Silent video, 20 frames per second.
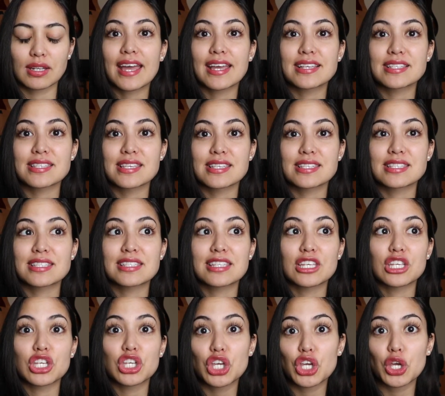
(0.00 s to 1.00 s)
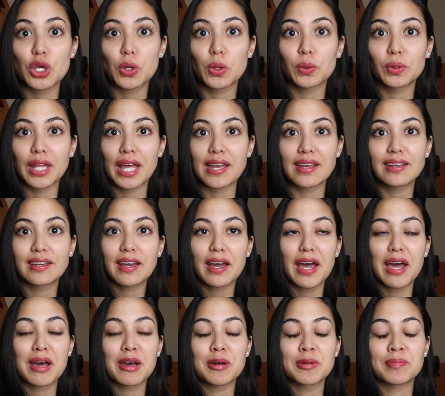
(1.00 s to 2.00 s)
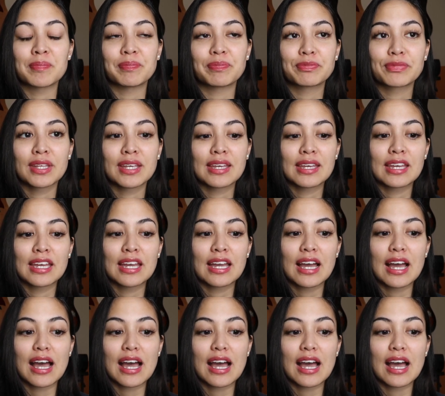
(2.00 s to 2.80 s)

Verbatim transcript: I this you, like um,